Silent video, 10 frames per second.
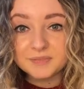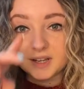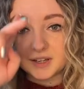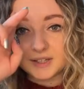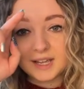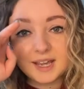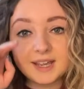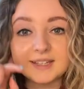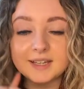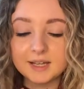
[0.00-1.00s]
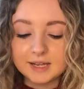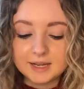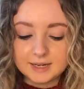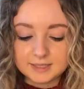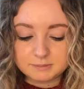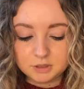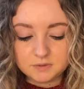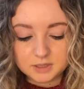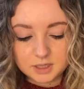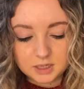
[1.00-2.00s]
Okay, let's move to
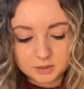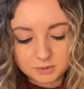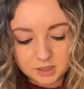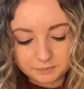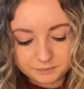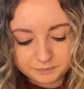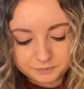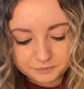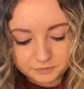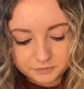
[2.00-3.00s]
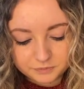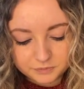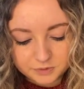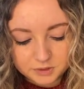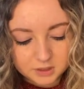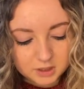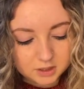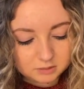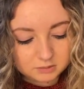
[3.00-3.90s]
the next one. So,